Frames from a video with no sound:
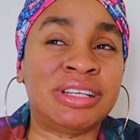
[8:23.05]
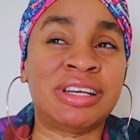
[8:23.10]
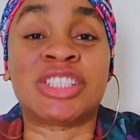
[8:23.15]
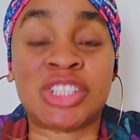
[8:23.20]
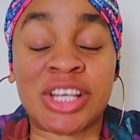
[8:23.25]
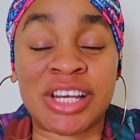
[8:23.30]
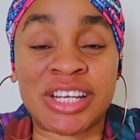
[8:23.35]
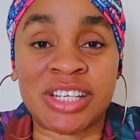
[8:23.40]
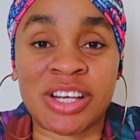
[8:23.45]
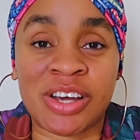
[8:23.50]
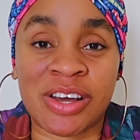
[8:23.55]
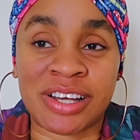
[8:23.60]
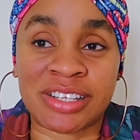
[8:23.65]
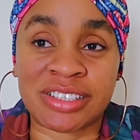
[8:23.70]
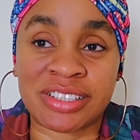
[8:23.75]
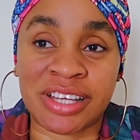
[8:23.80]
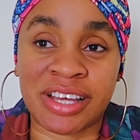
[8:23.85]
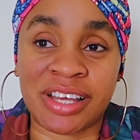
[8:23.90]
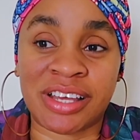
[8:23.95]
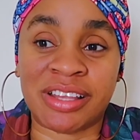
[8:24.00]
Talani now asked
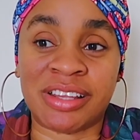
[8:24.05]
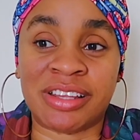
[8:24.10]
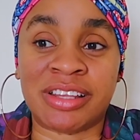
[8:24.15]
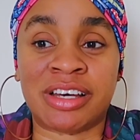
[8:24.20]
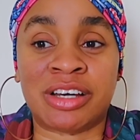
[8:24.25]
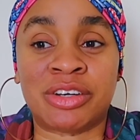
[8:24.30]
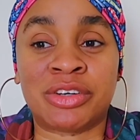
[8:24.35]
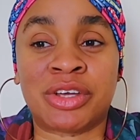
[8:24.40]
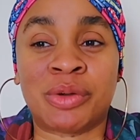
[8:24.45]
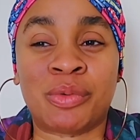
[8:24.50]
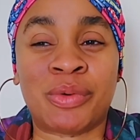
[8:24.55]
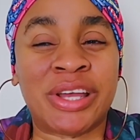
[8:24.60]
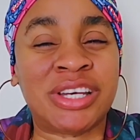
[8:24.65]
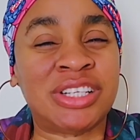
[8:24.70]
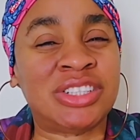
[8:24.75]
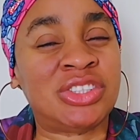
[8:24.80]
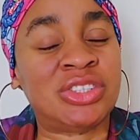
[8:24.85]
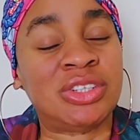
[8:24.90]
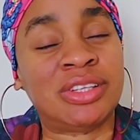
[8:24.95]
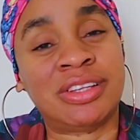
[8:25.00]
her again that, okay, why did
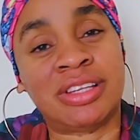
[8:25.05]
she